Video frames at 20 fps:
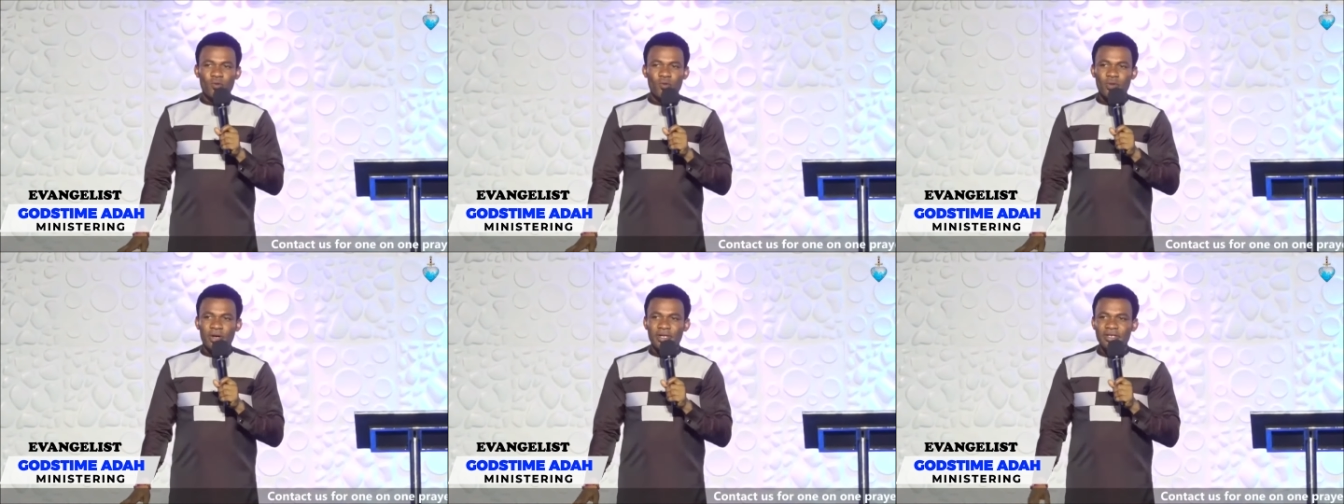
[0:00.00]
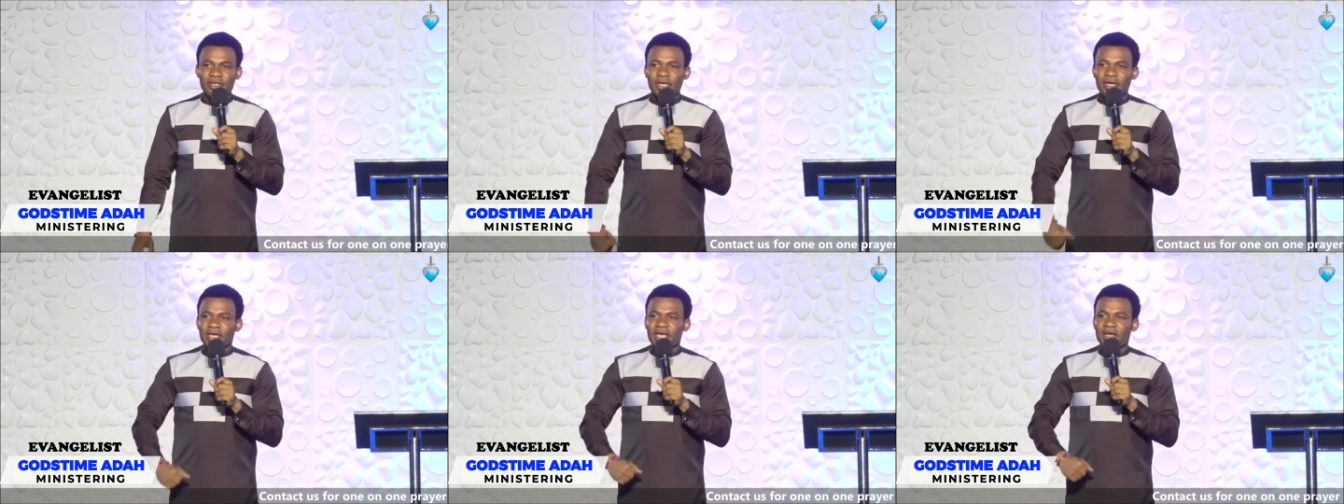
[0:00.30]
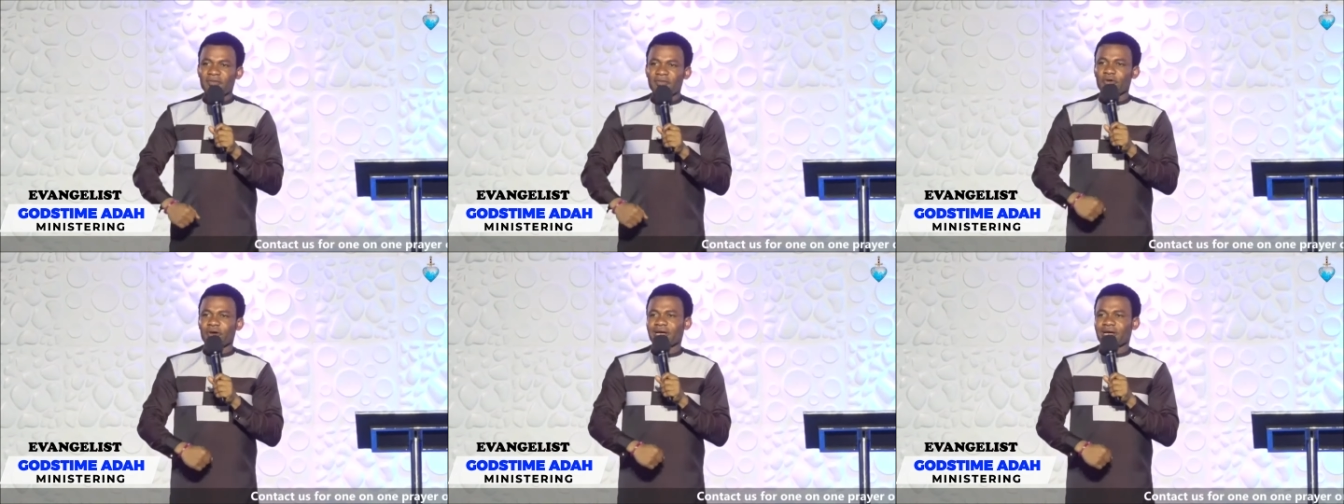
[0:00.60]
when they
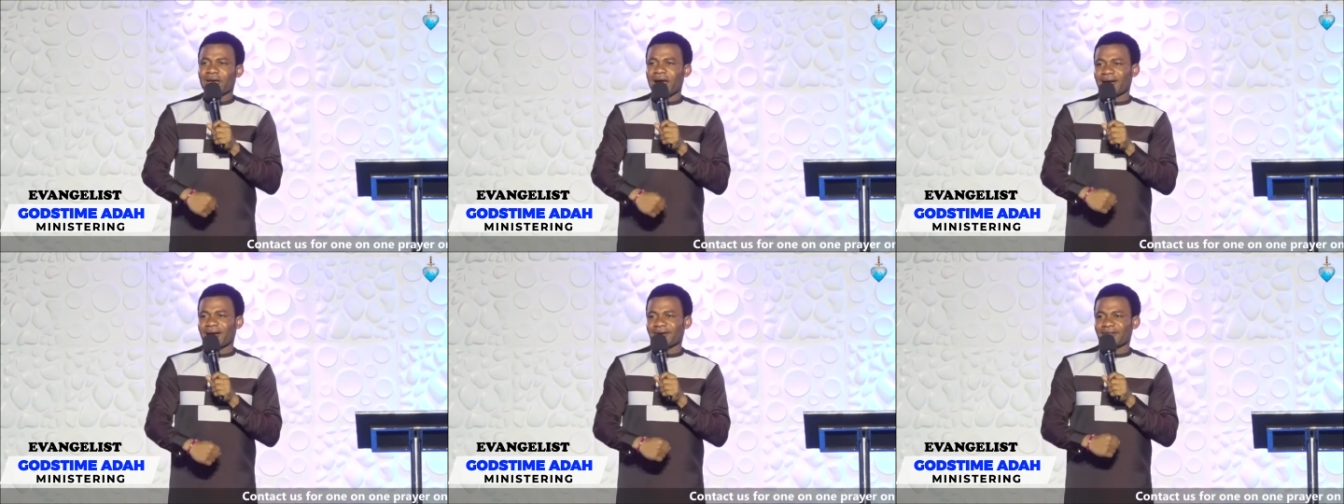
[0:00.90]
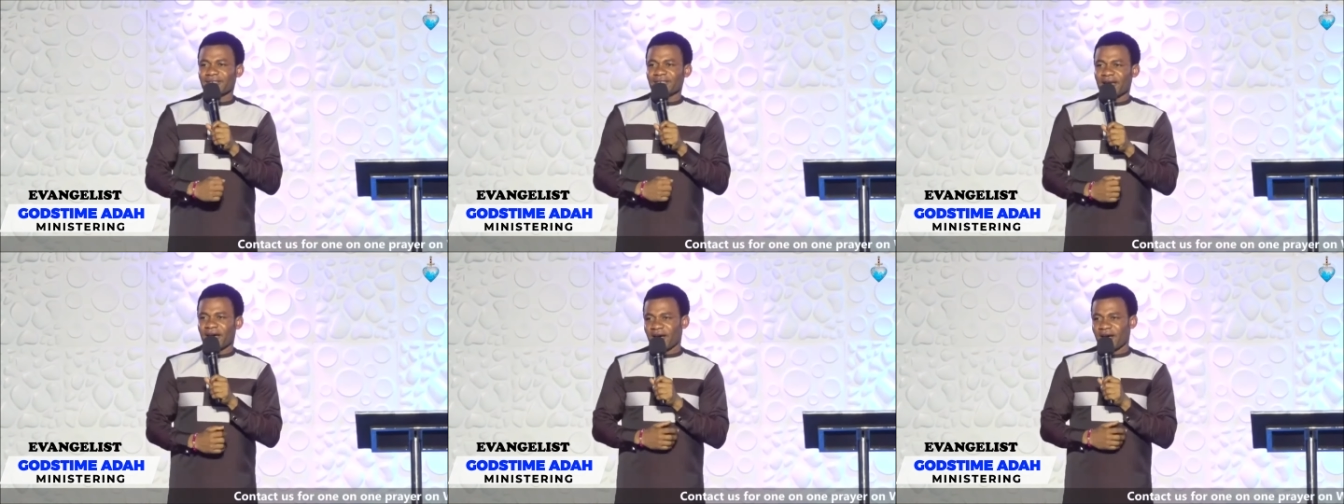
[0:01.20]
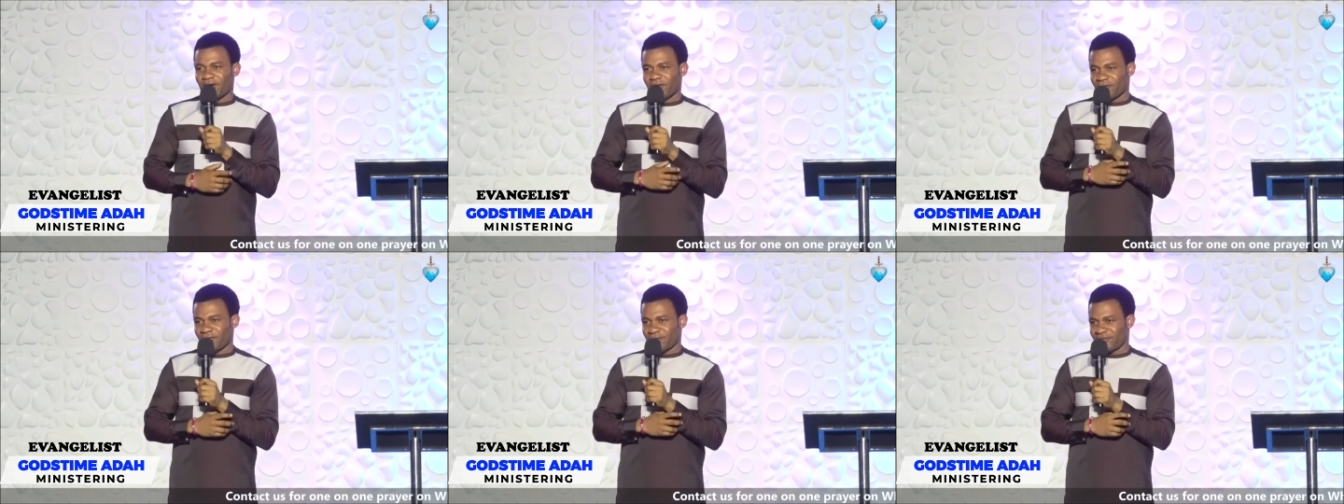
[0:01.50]
give you a
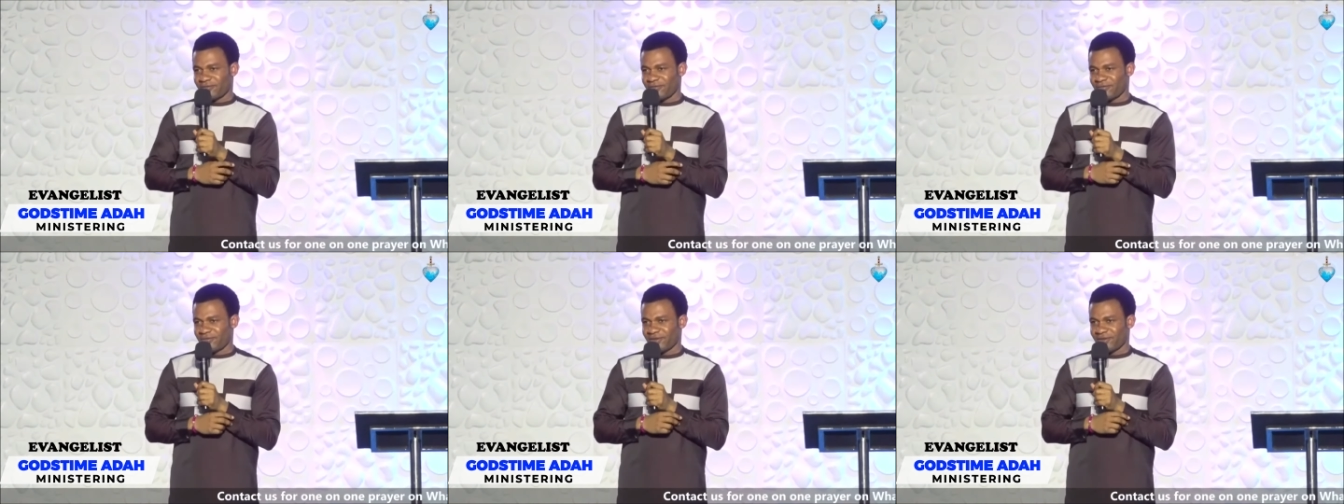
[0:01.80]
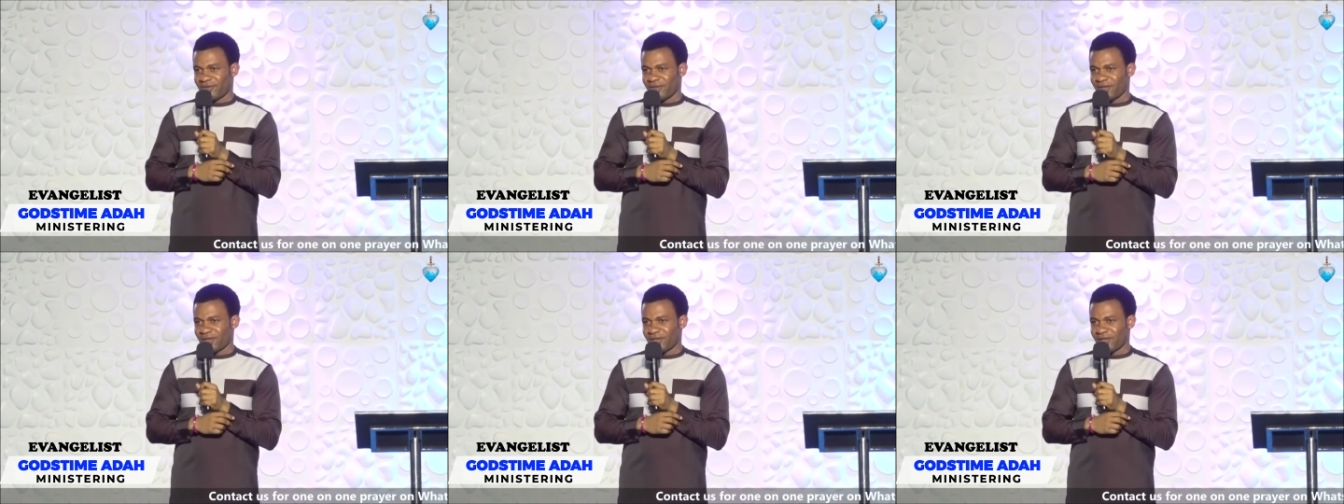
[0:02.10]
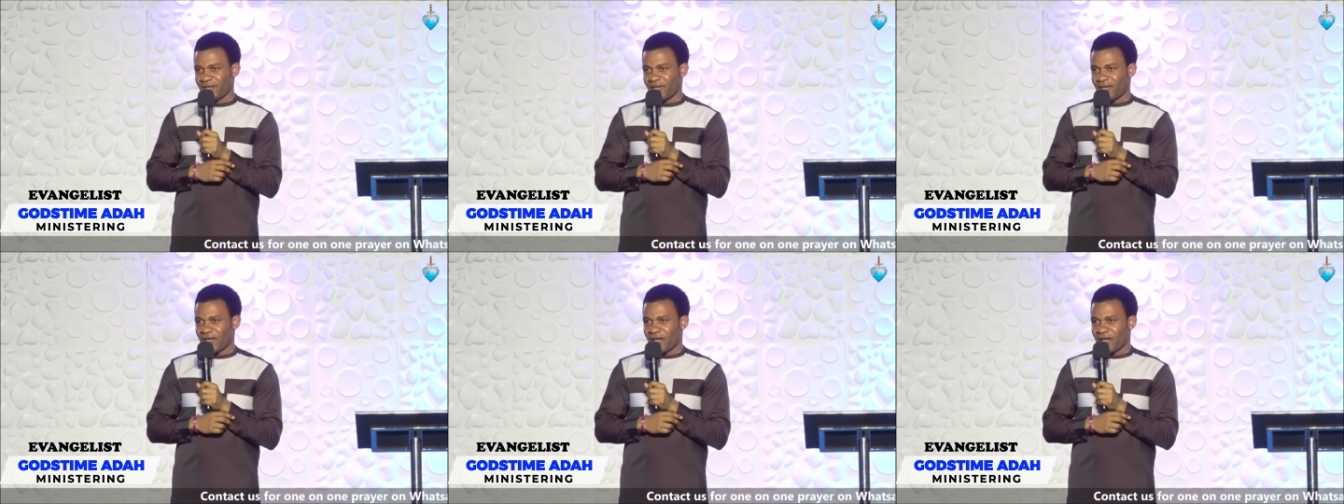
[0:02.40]
countdown
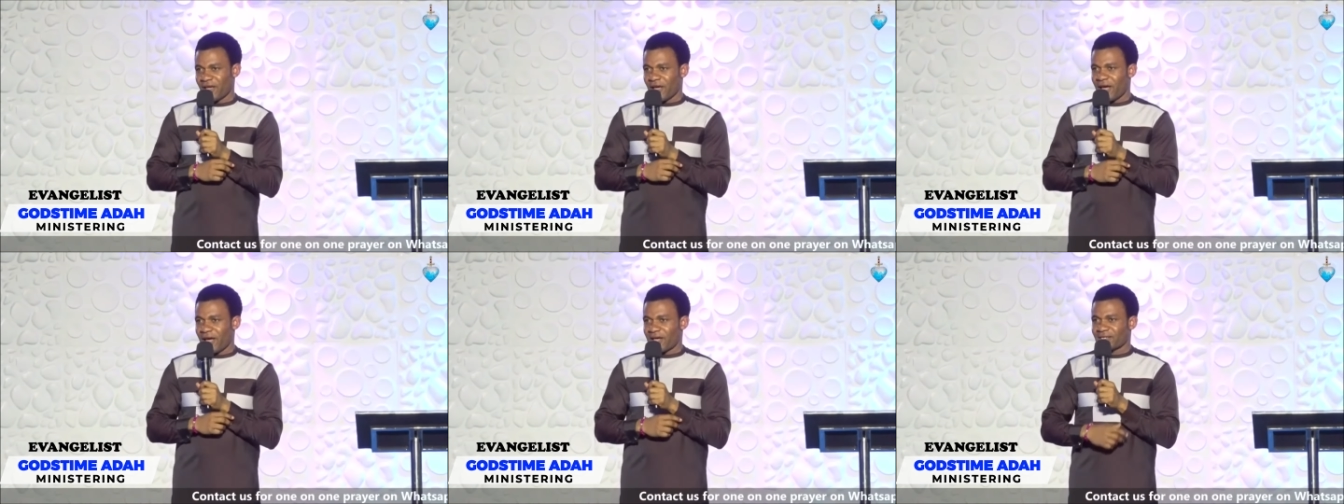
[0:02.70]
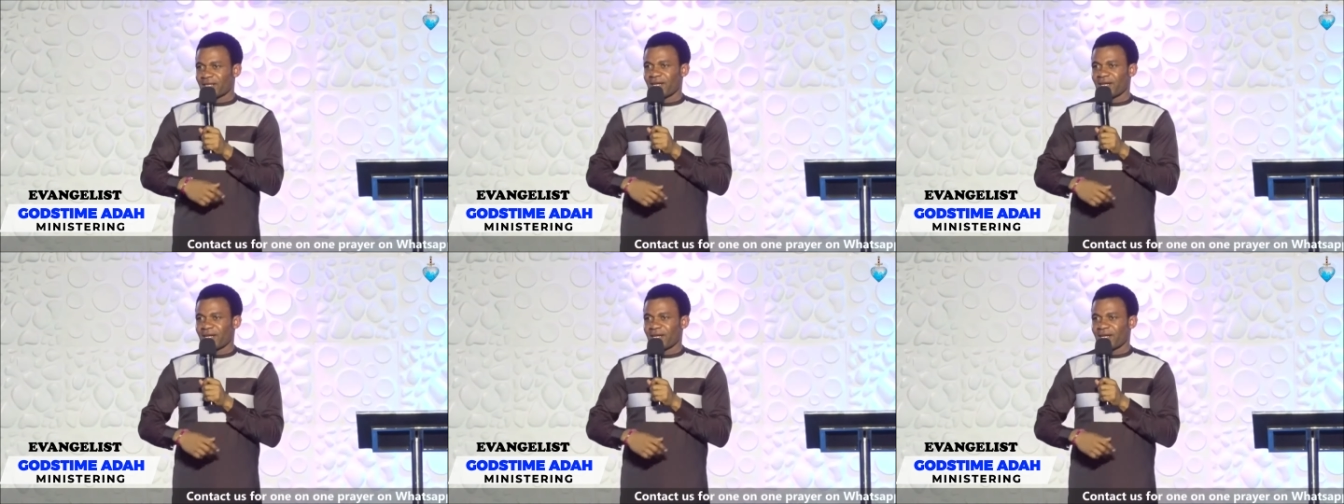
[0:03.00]
and